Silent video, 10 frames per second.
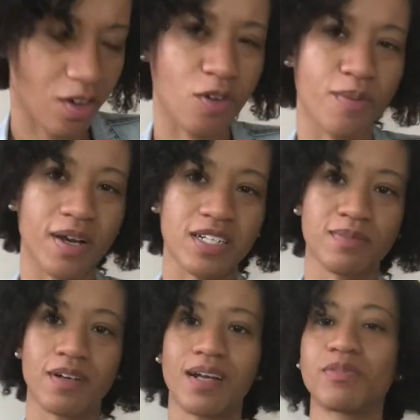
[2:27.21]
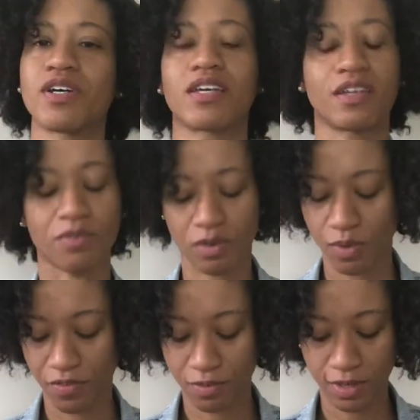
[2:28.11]
Or Poshmark. I'm trying to get
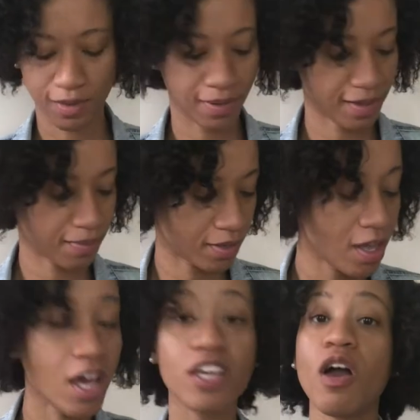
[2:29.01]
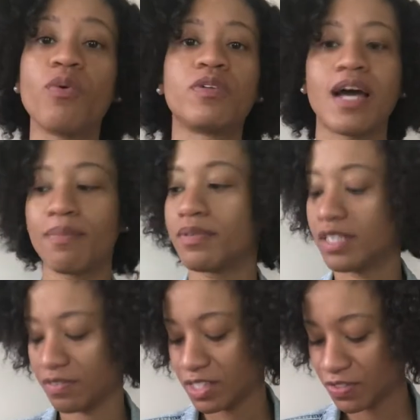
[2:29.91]
away from eBay, but y'all will not
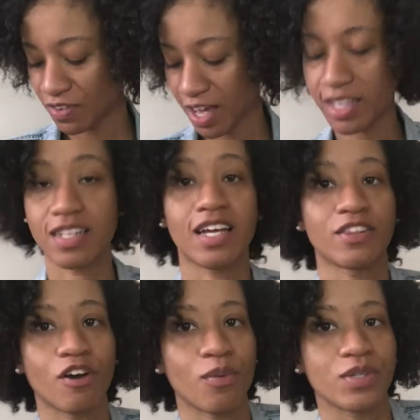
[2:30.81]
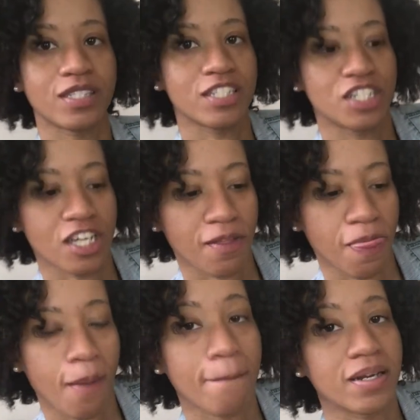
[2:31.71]
believe this find that I thought was legit,
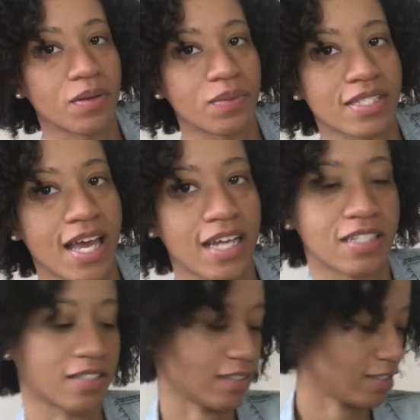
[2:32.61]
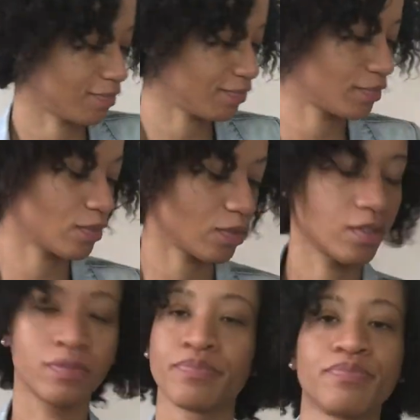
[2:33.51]
but it was actually
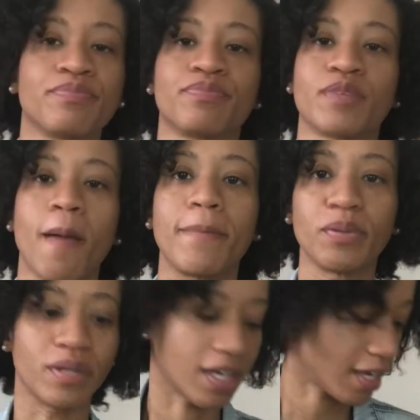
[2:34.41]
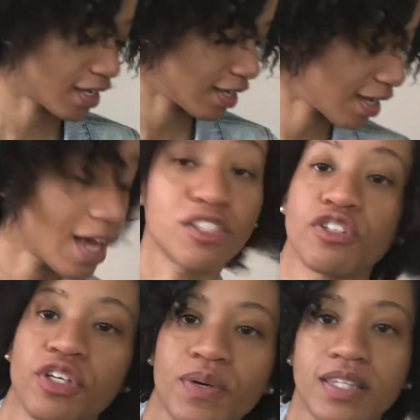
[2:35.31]
bootleg. I'll show
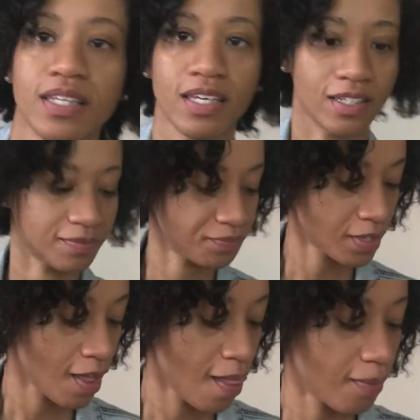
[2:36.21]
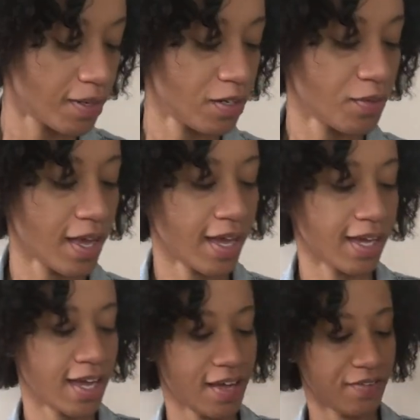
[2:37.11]
you at the end. But anyway, I
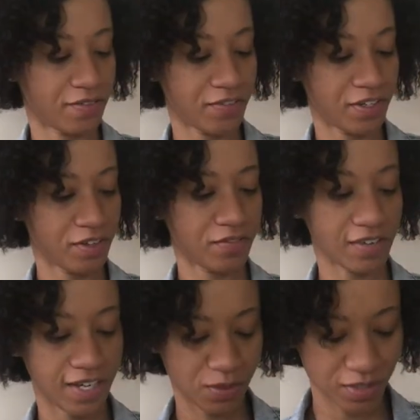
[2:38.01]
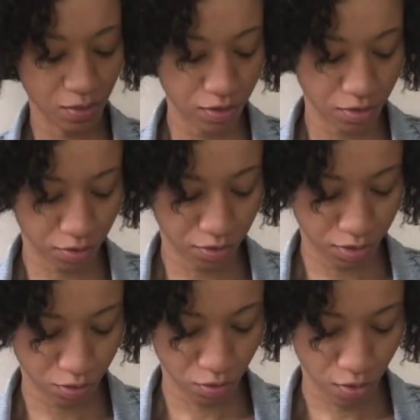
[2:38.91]
have a Vineyard Vines, which I want to throw this
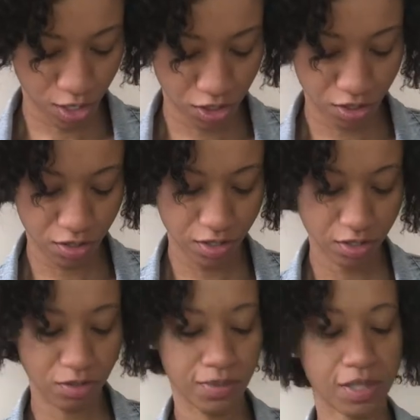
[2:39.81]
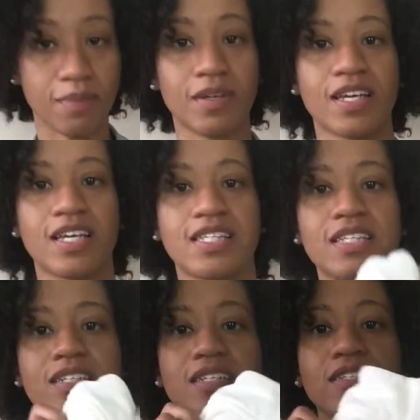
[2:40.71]
through the washer a little bit because they
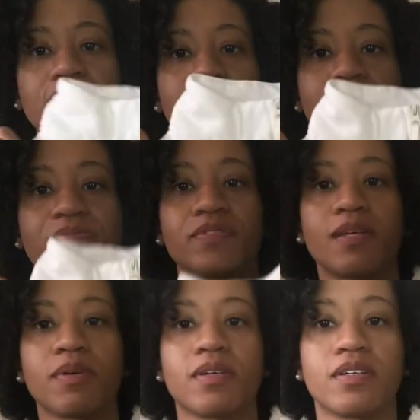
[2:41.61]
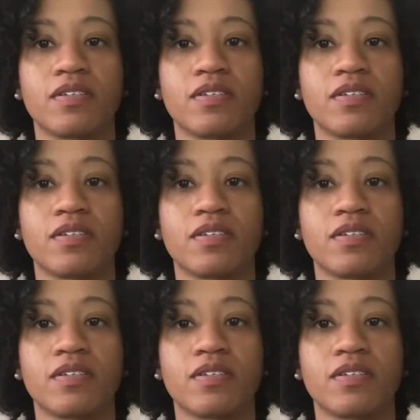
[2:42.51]
look a little maybe